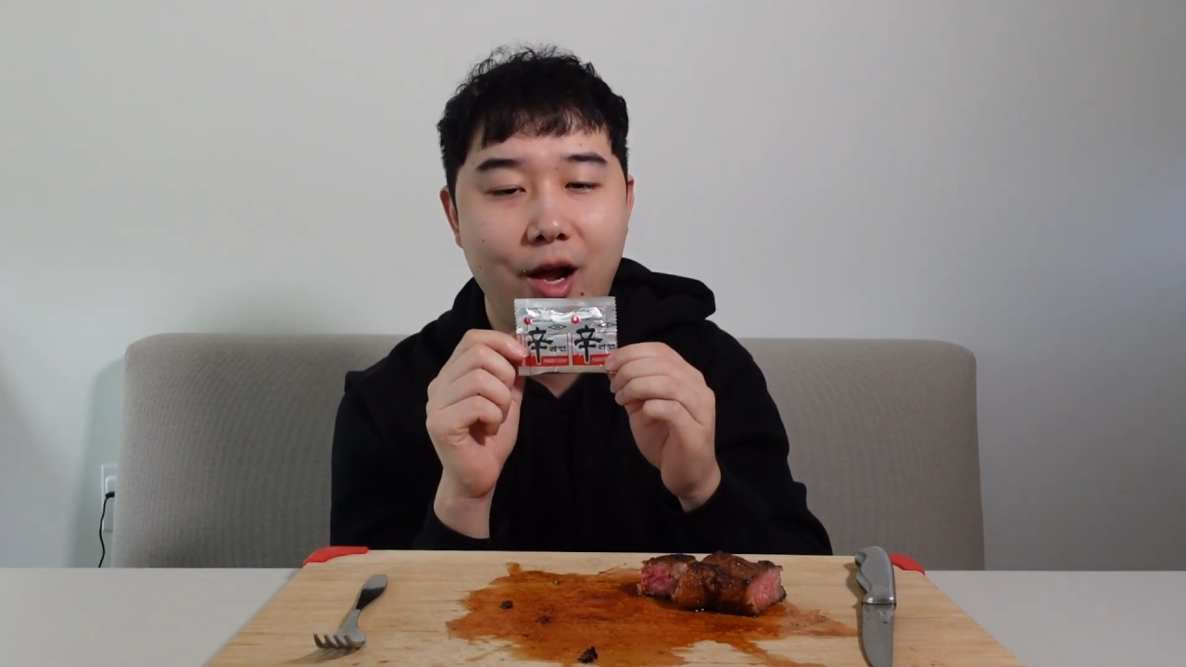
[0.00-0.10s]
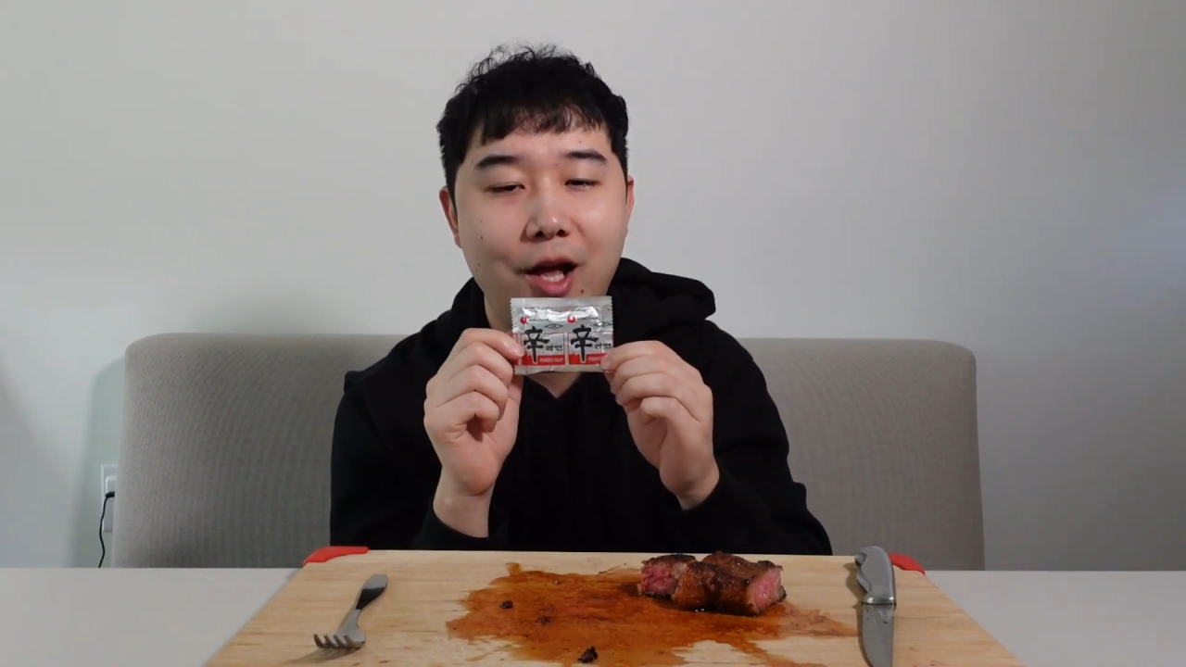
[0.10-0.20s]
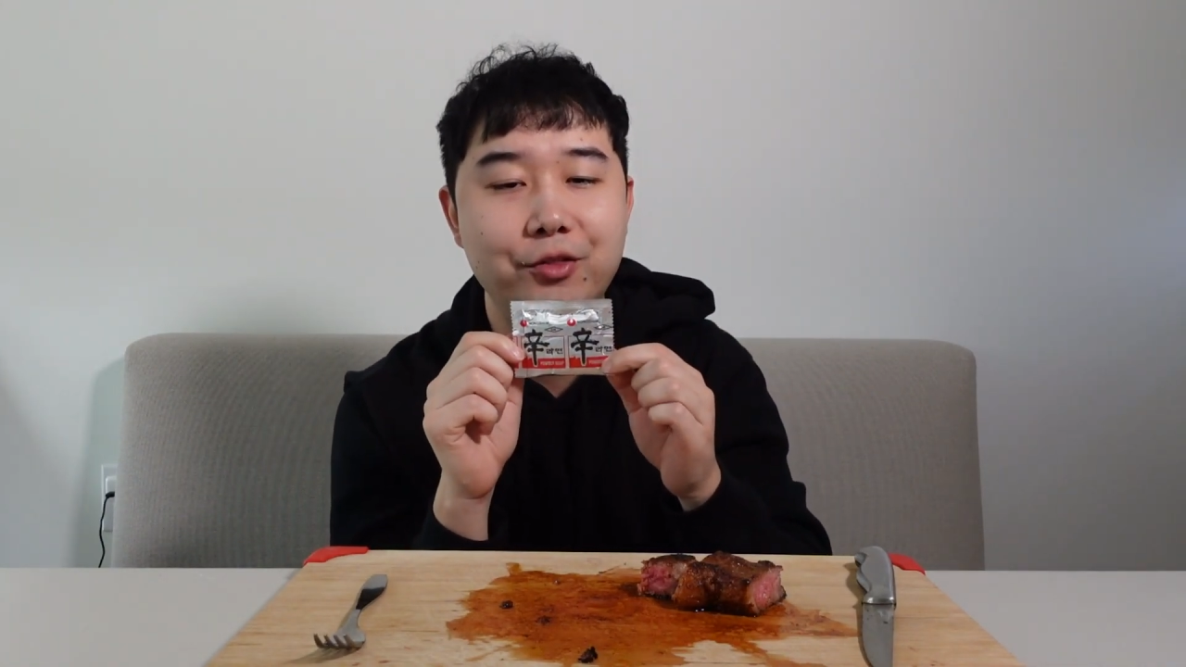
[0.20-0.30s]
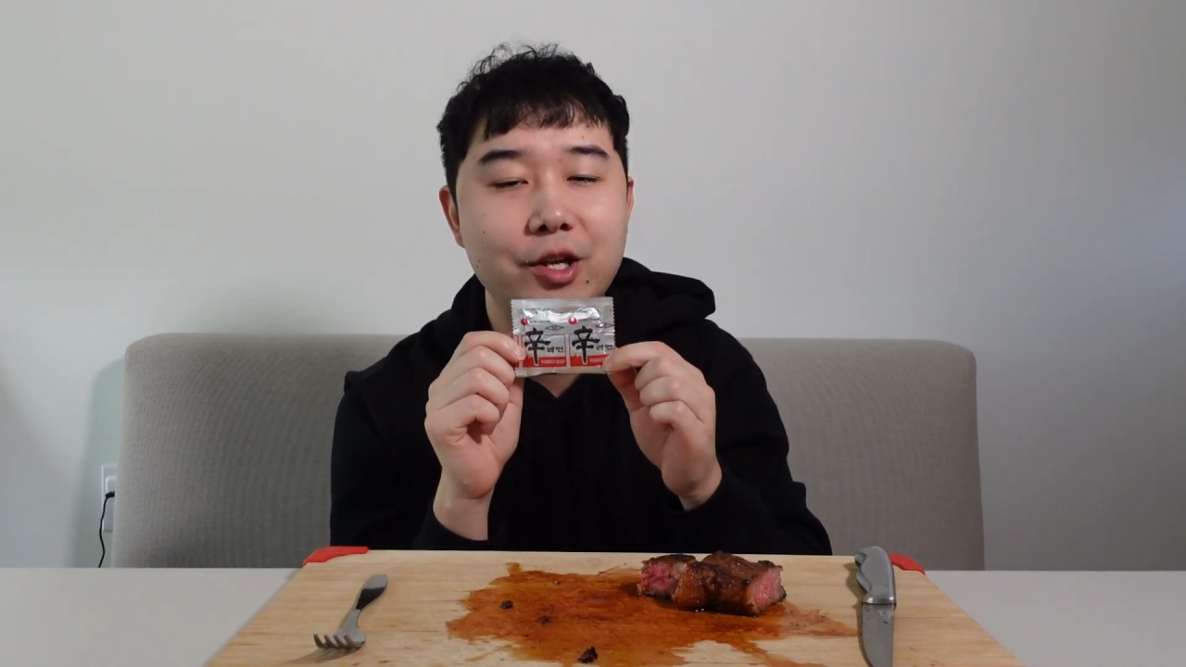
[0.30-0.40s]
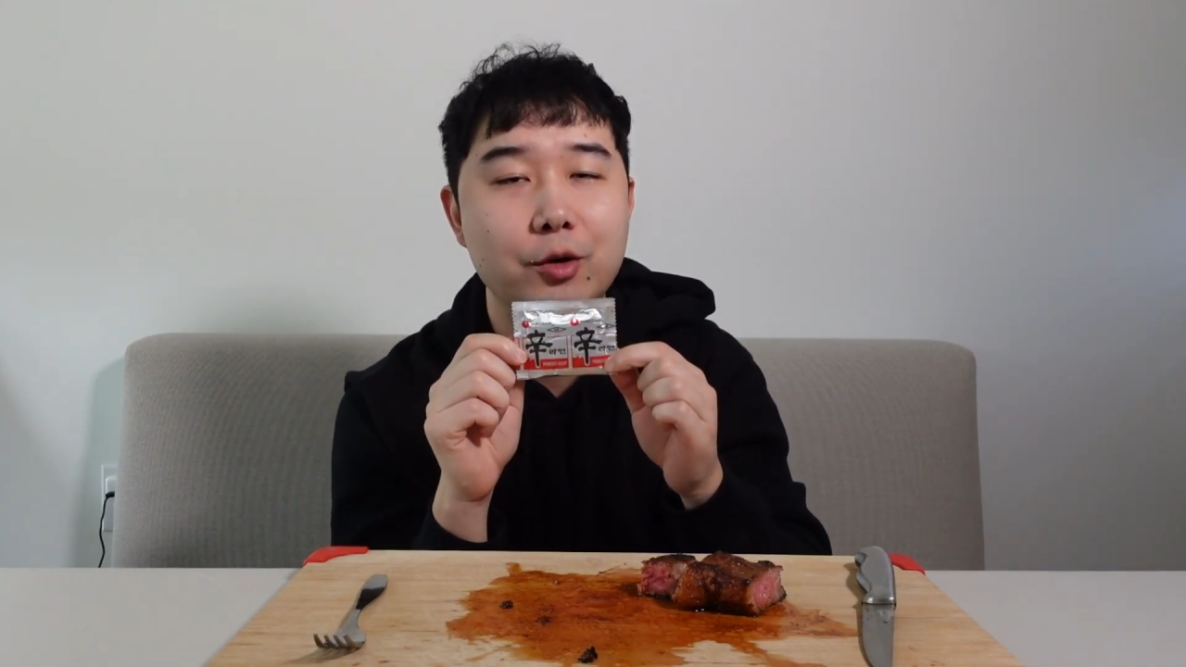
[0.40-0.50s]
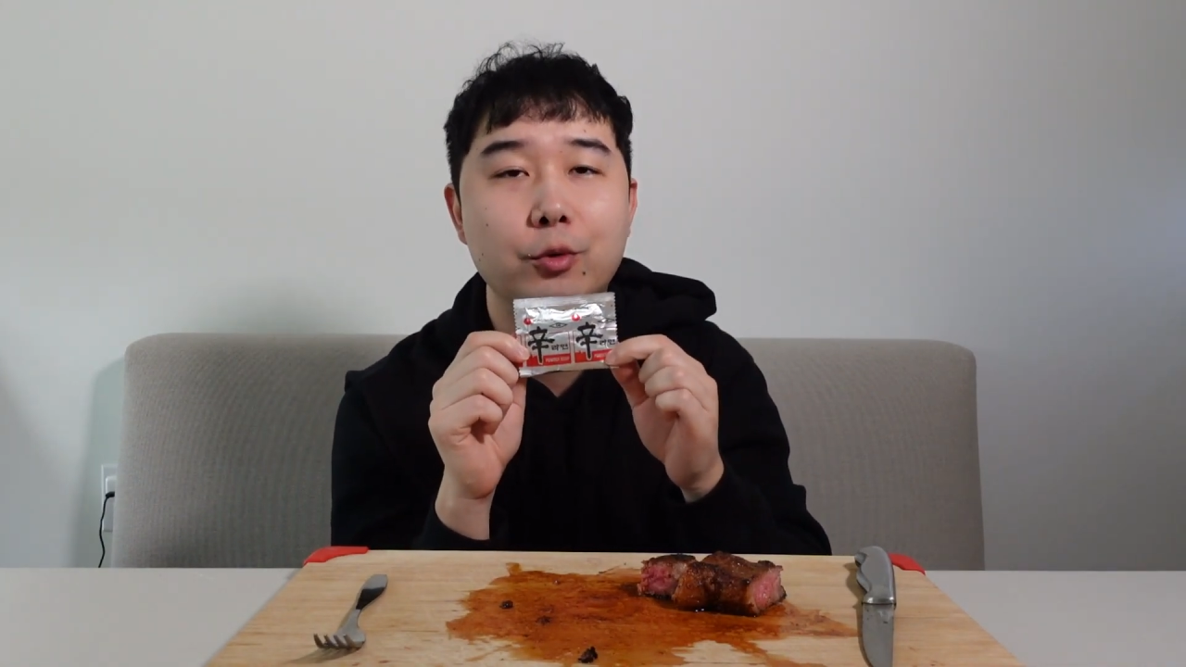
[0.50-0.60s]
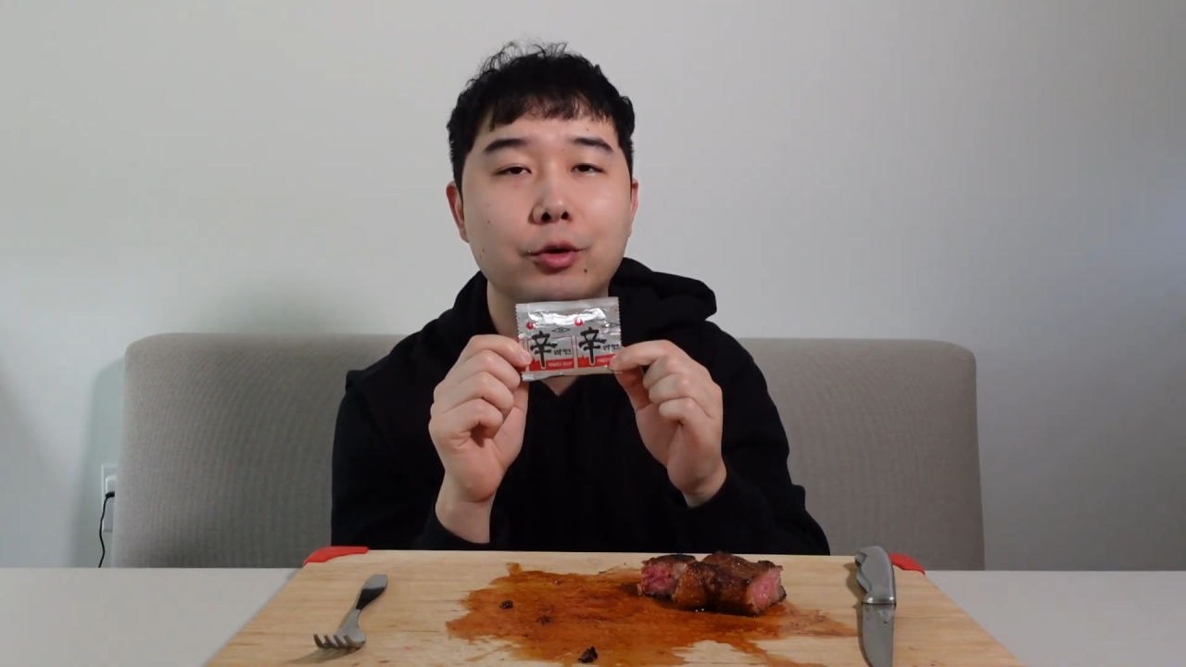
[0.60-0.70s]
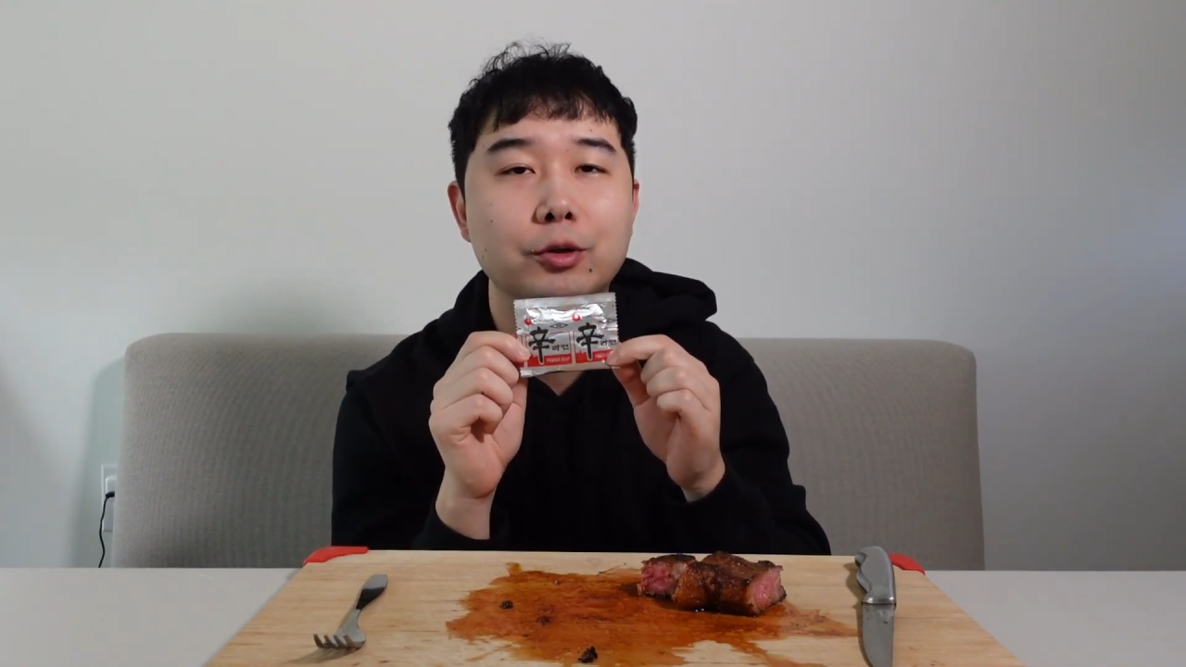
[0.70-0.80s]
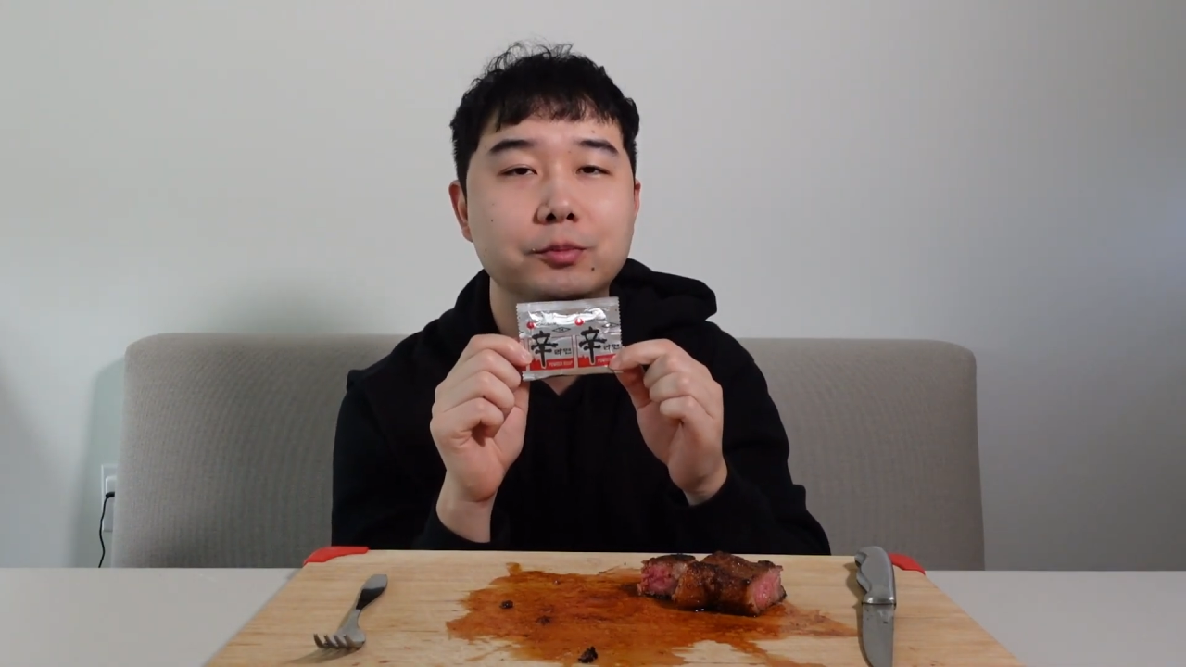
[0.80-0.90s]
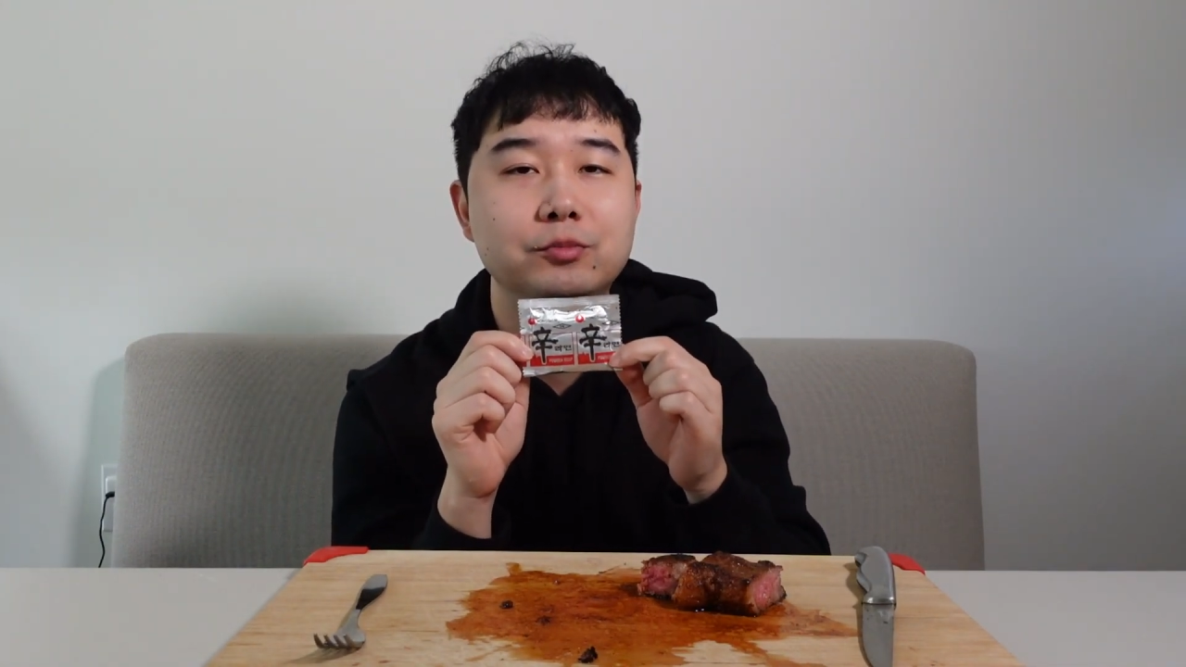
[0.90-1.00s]
and they
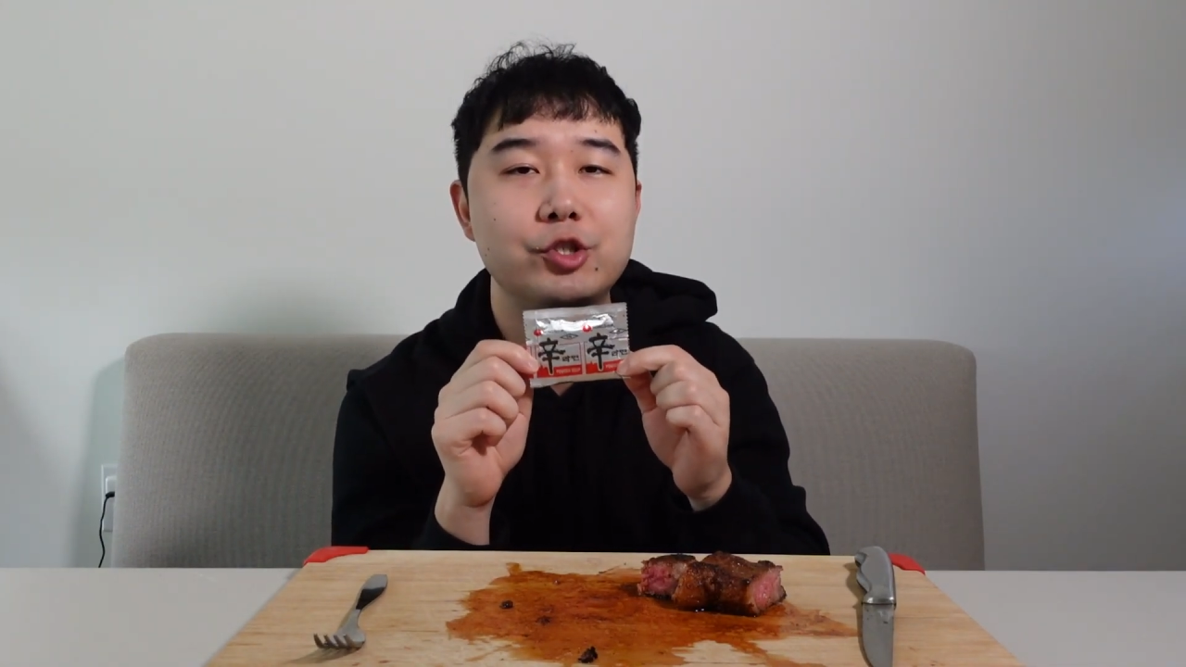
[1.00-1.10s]
will